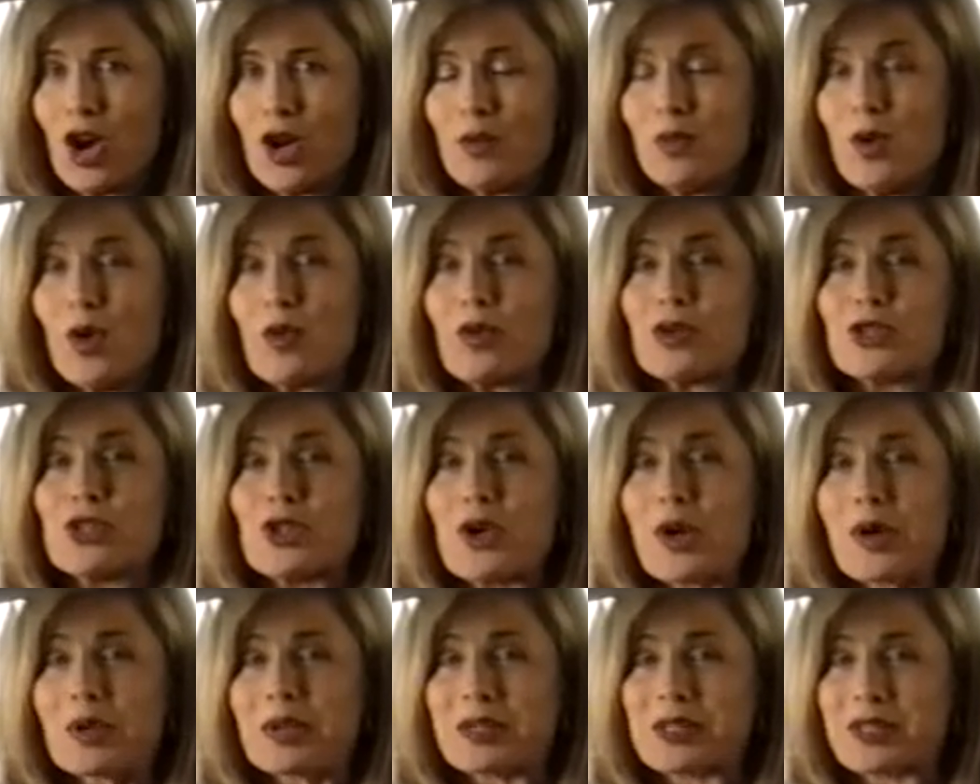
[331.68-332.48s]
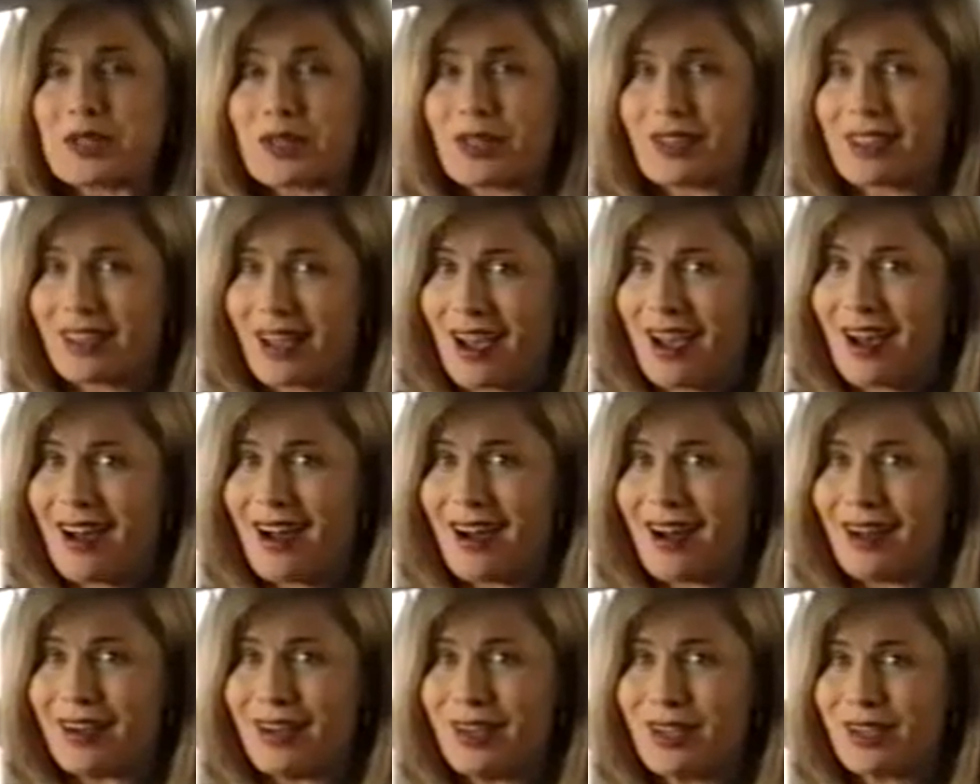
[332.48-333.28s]
No more returning to the
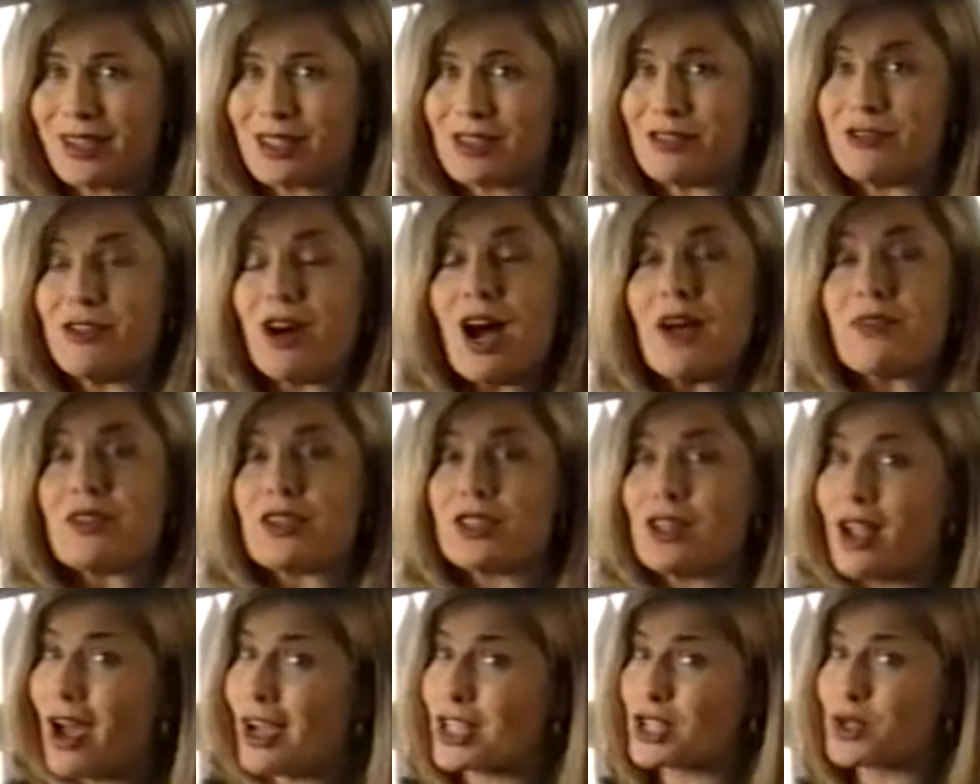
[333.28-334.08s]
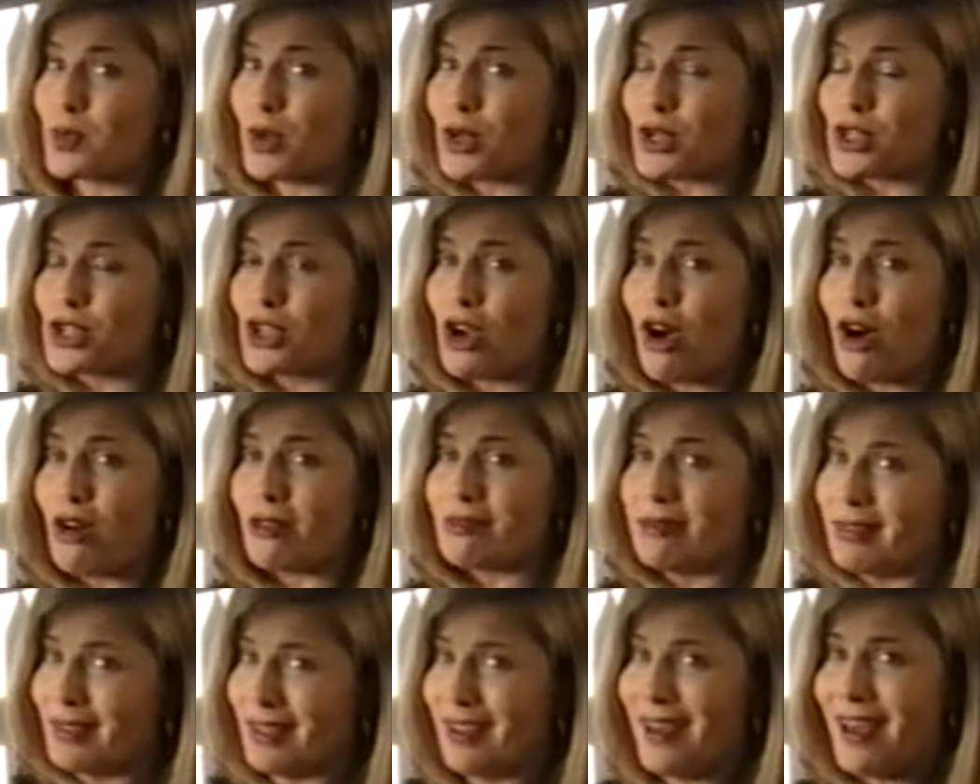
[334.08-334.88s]
car to find the light switch
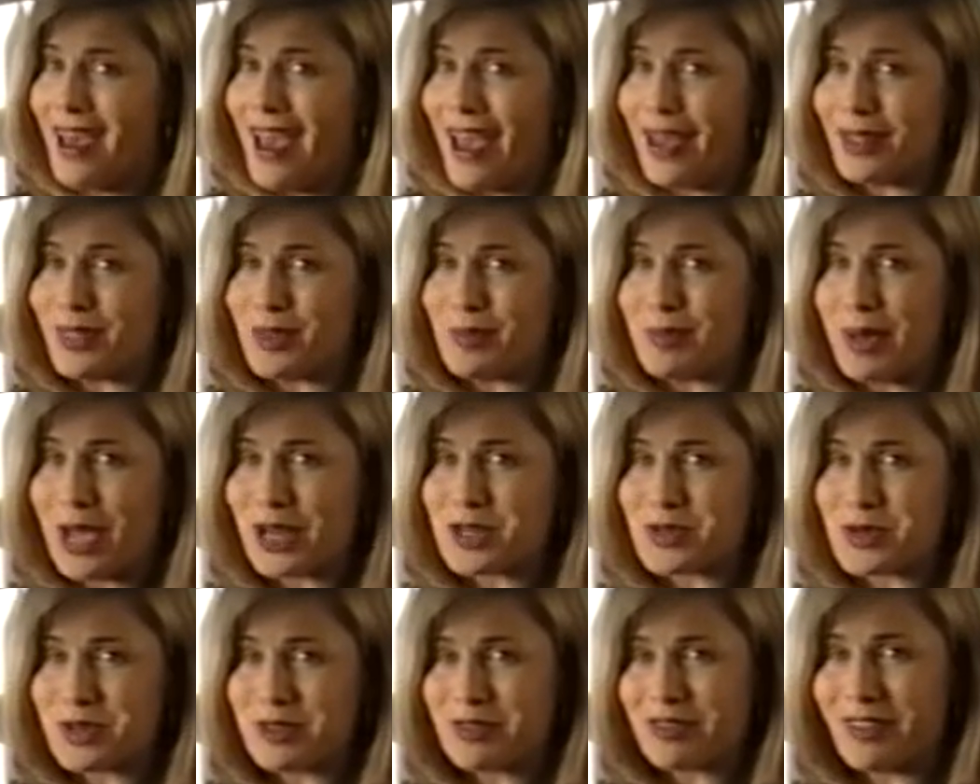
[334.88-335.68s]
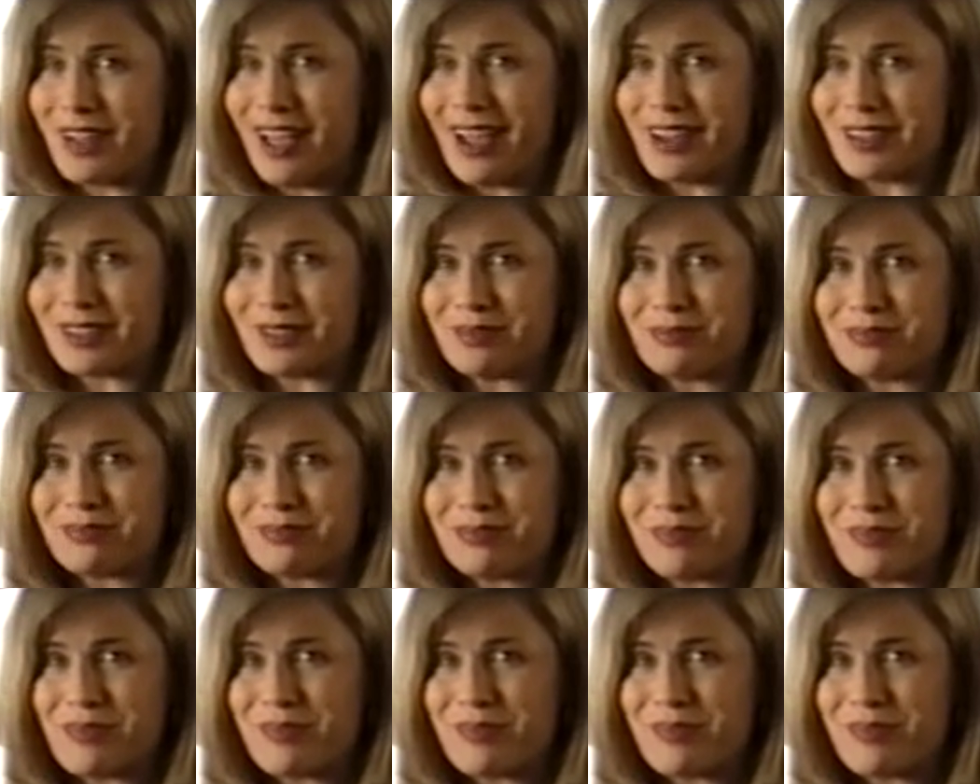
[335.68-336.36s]
on and the battery flat.